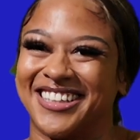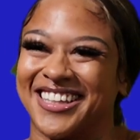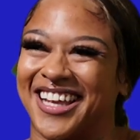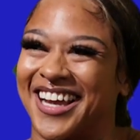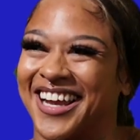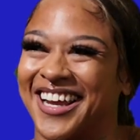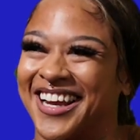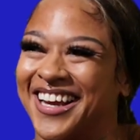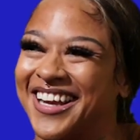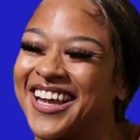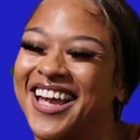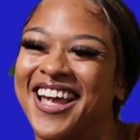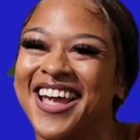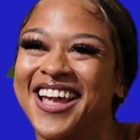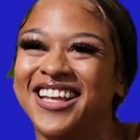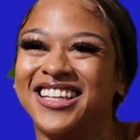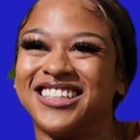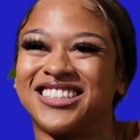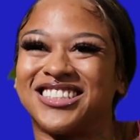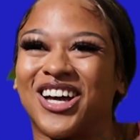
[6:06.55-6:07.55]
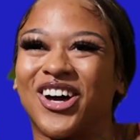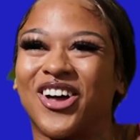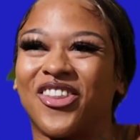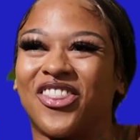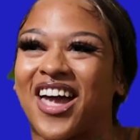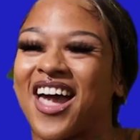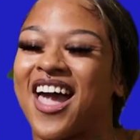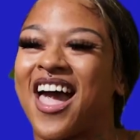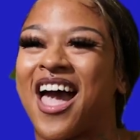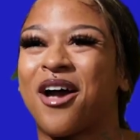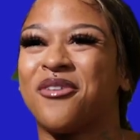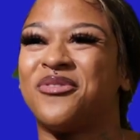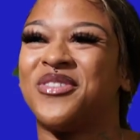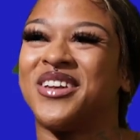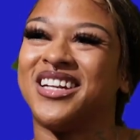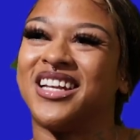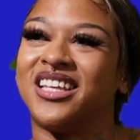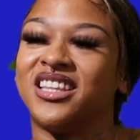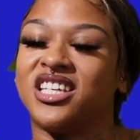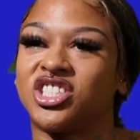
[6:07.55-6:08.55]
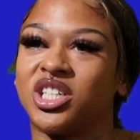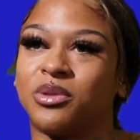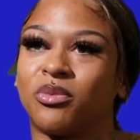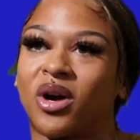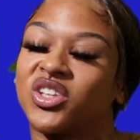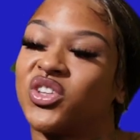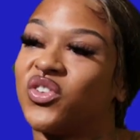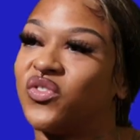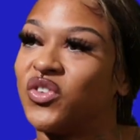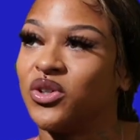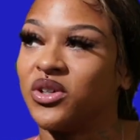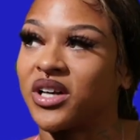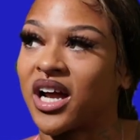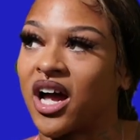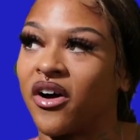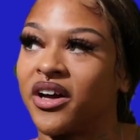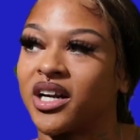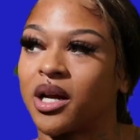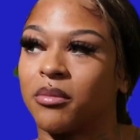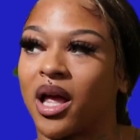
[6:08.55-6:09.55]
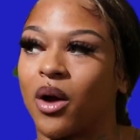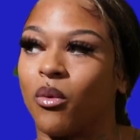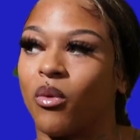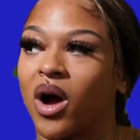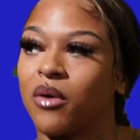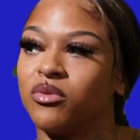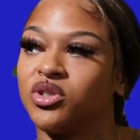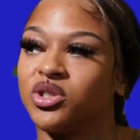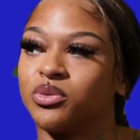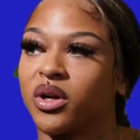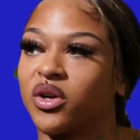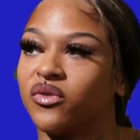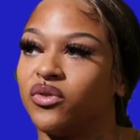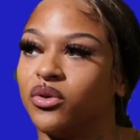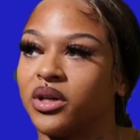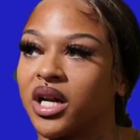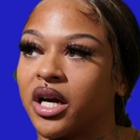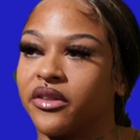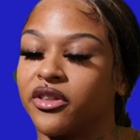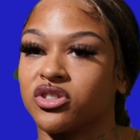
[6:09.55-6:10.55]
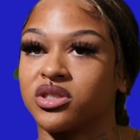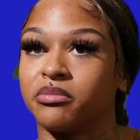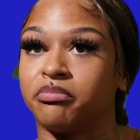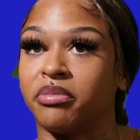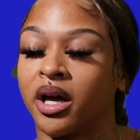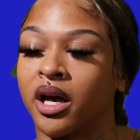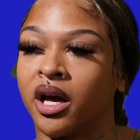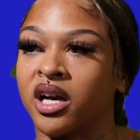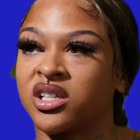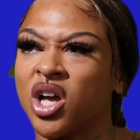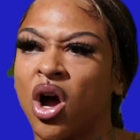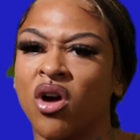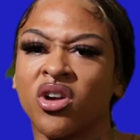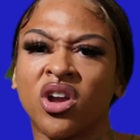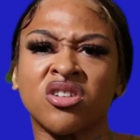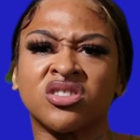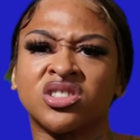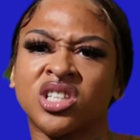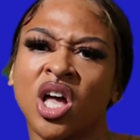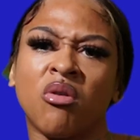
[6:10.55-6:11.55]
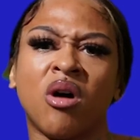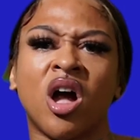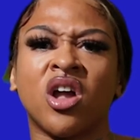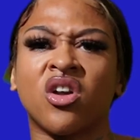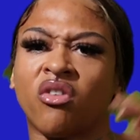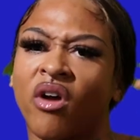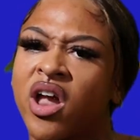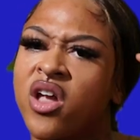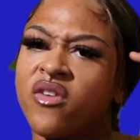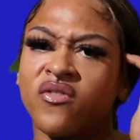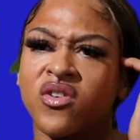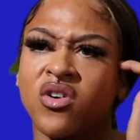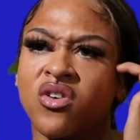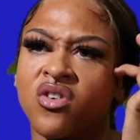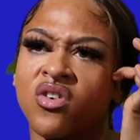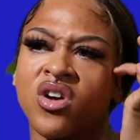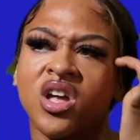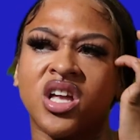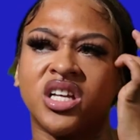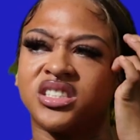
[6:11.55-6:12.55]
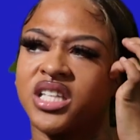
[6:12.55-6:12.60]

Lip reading: Like, so that happened. And then she brought the food out. And I'm like, why would you bring food out? There's bugs. Oh, you're so ungrateful.